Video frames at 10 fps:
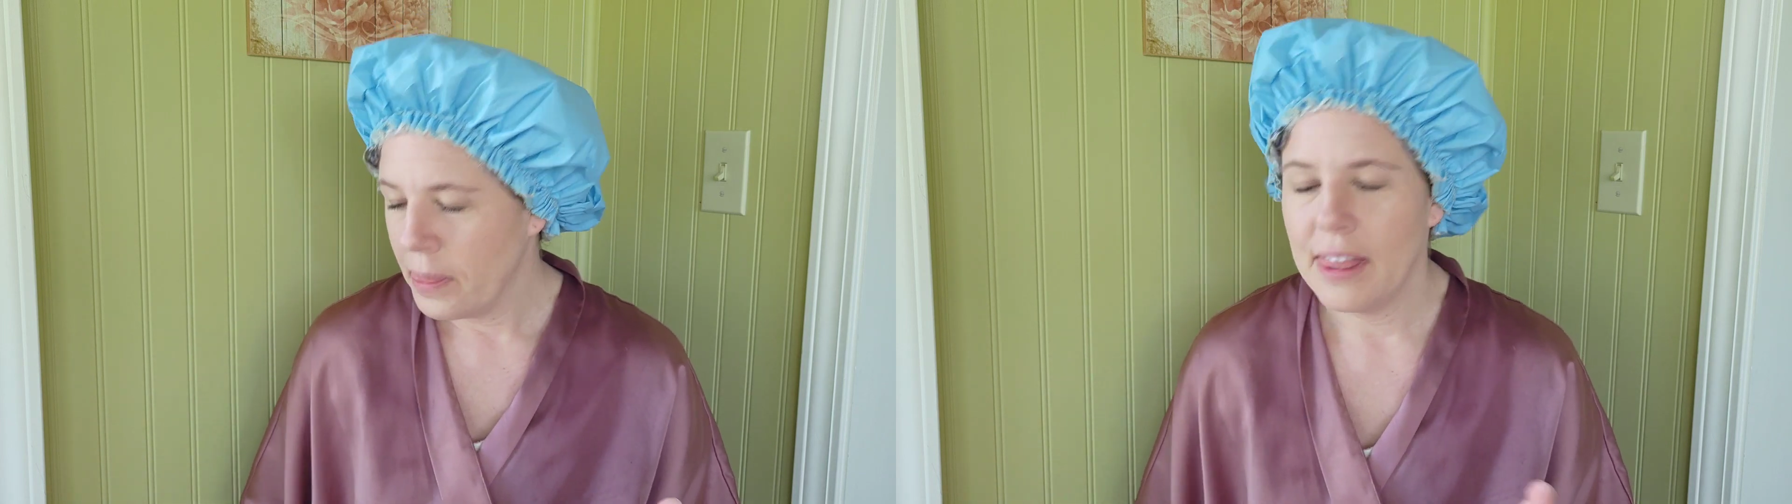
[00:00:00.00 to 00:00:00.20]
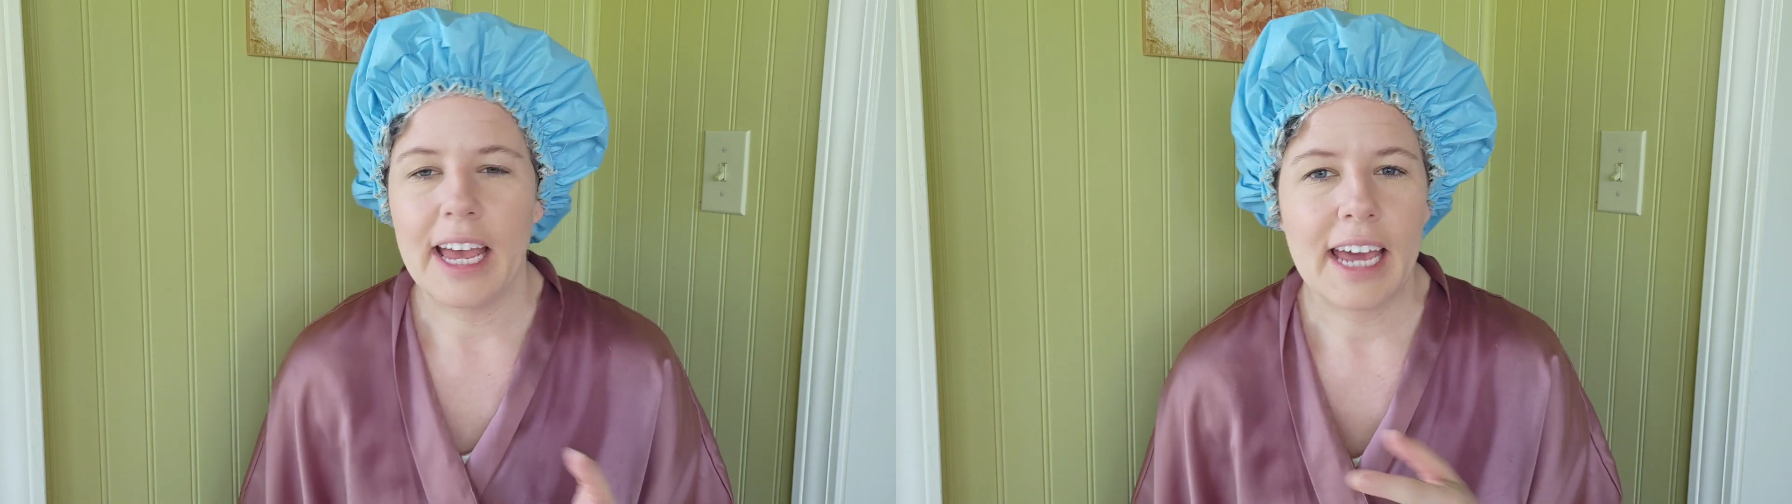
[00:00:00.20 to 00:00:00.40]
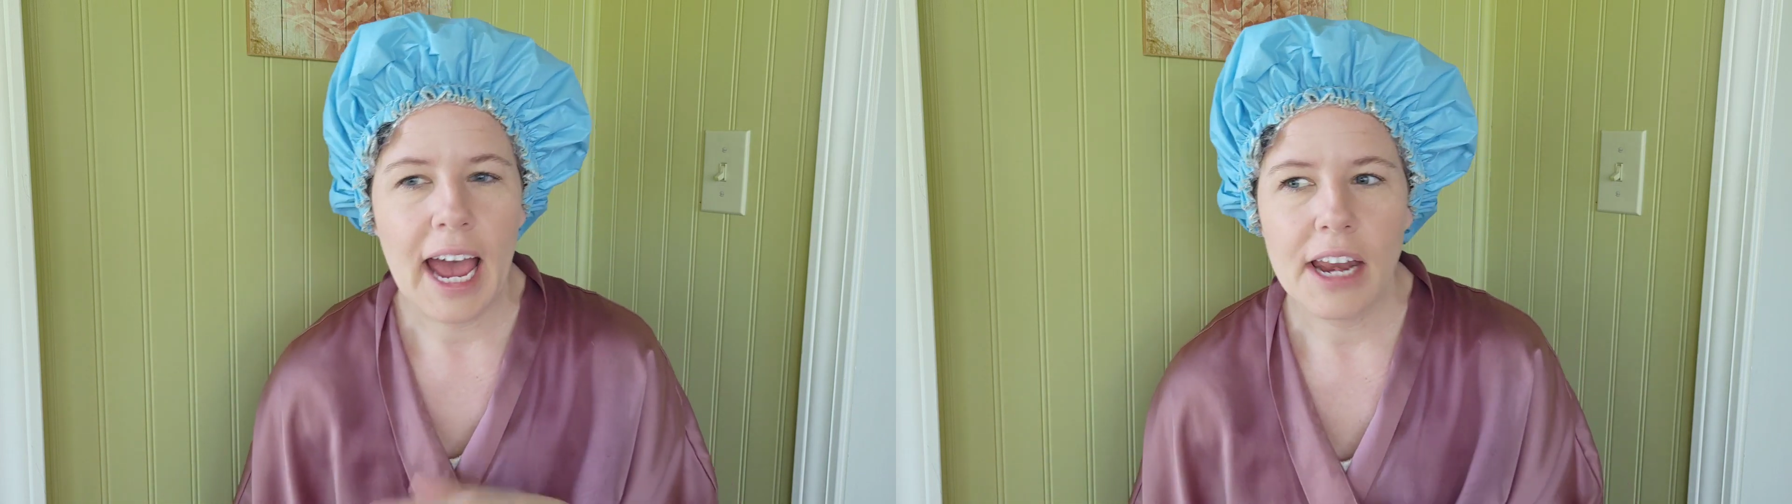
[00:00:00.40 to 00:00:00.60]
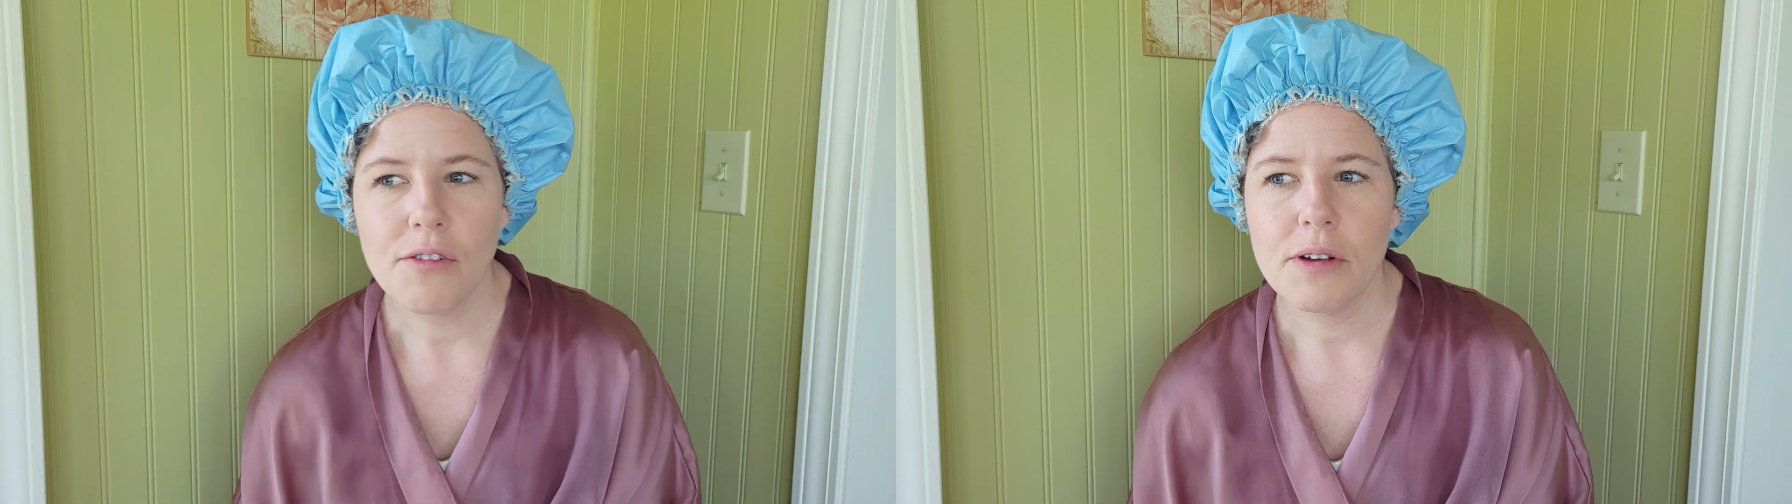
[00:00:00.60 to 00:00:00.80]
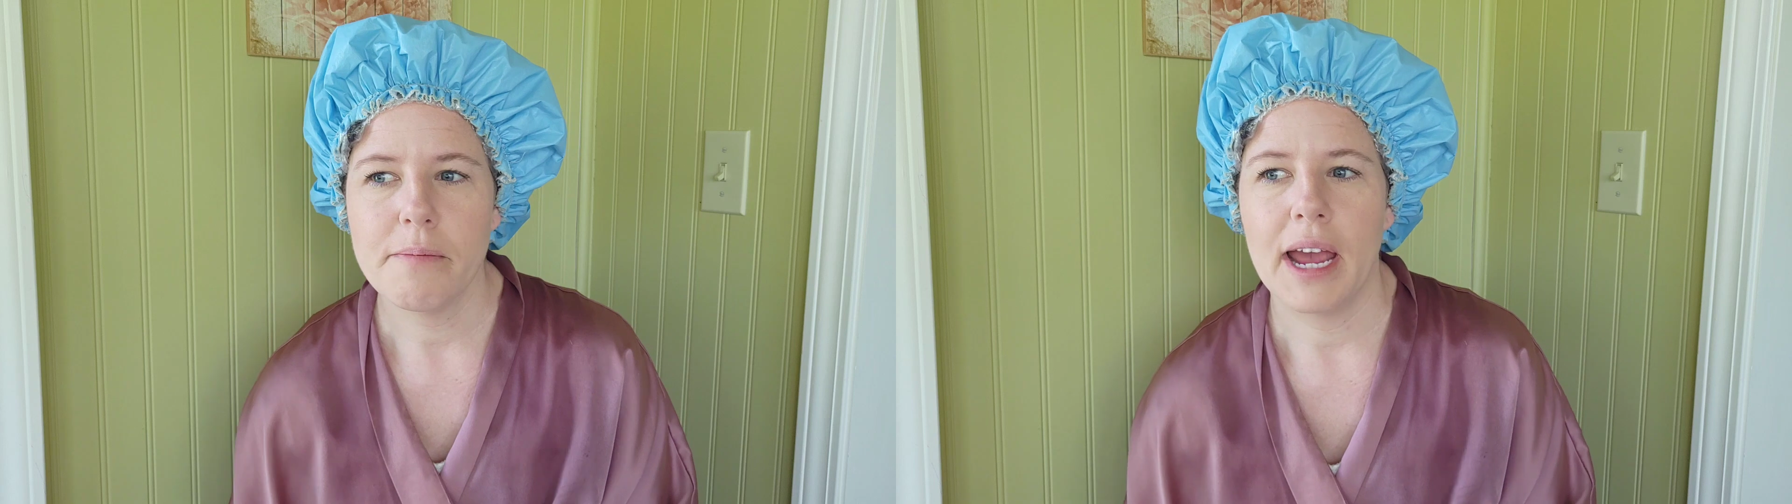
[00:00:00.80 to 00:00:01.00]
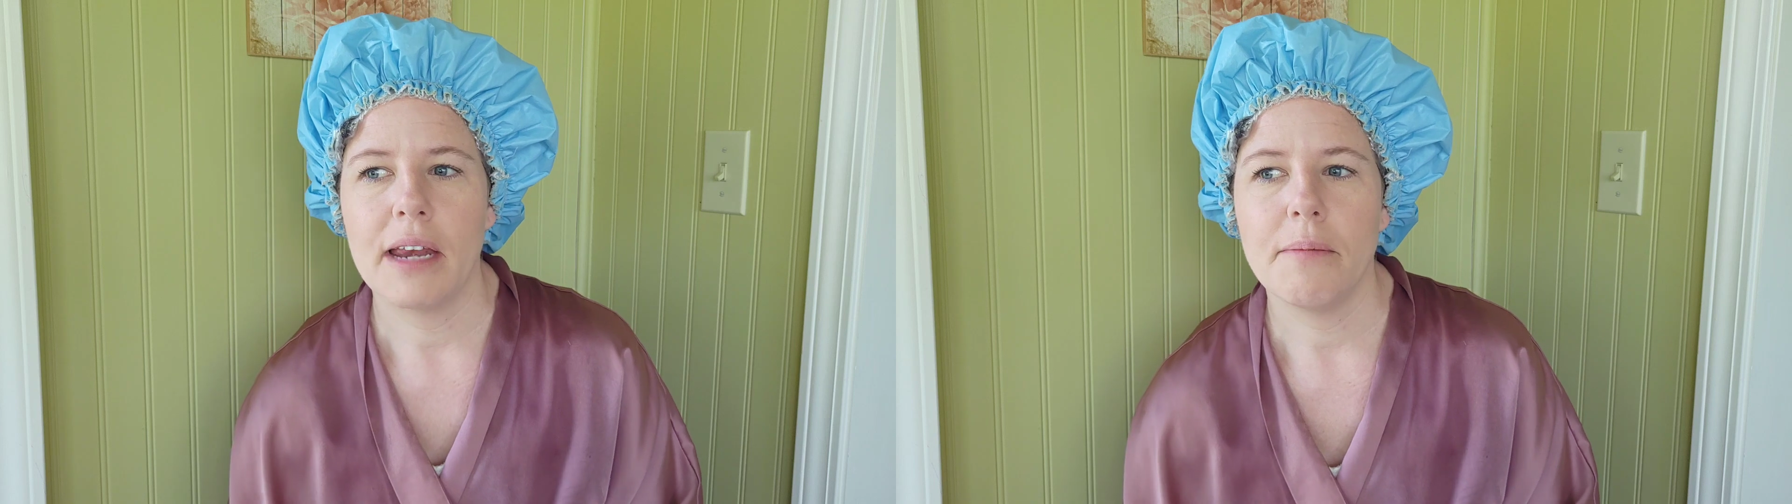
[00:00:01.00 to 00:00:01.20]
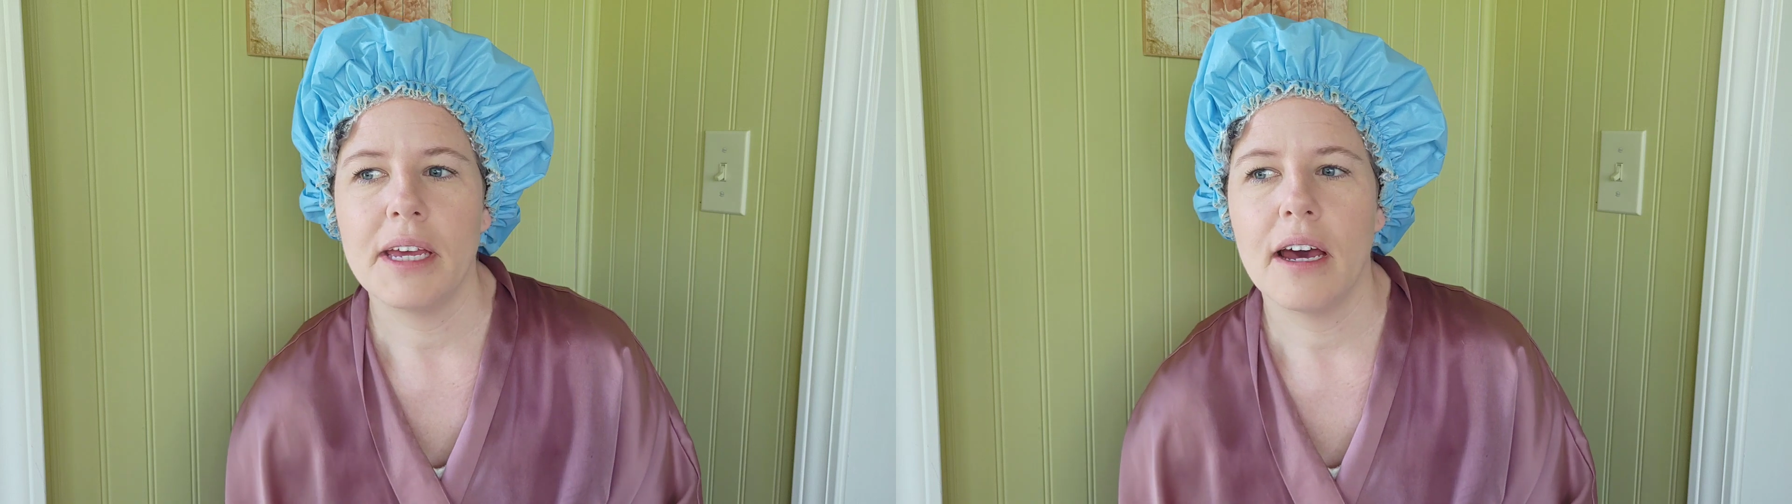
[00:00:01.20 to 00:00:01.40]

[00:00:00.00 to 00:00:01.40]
that kind of remind me